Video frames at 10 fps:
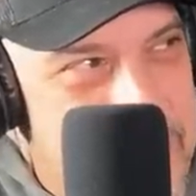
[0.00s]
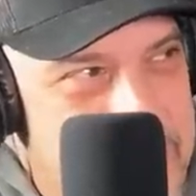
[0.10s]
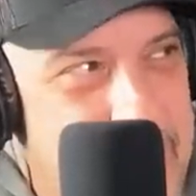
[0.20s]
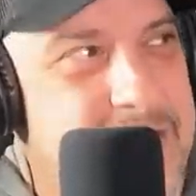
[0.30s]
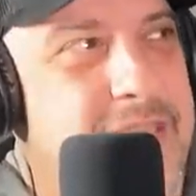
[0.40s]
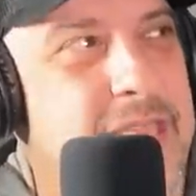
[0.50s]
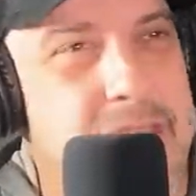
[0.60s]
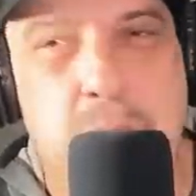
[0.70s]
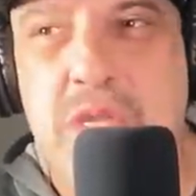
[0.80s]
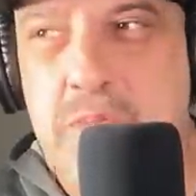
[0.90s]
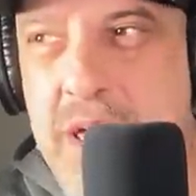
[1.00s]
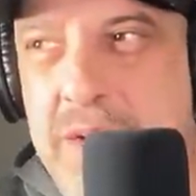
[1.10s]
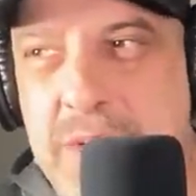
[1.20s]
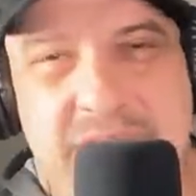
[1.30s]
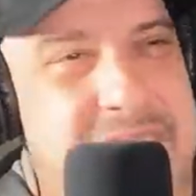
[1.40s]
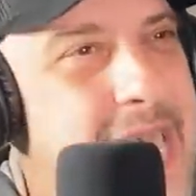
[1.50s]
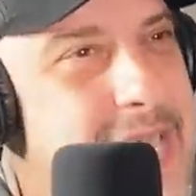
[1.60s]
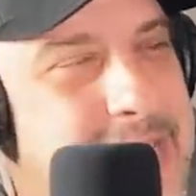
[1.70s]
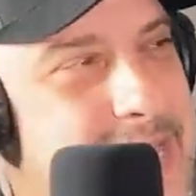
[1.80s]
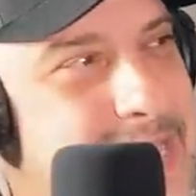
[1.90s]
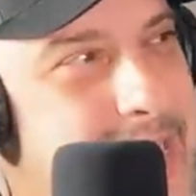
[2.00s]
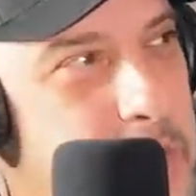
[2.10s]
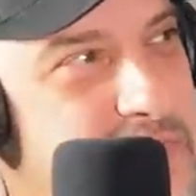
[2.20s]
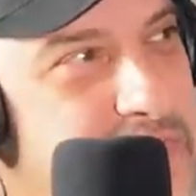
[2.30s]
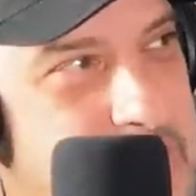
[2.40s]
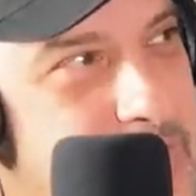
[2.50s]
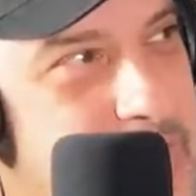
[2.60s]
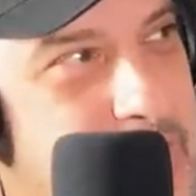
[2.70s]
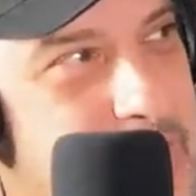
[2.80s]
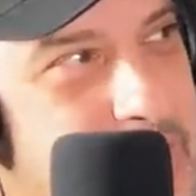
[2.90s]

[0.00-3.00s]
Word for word: they said that he would spend his days at a South Philly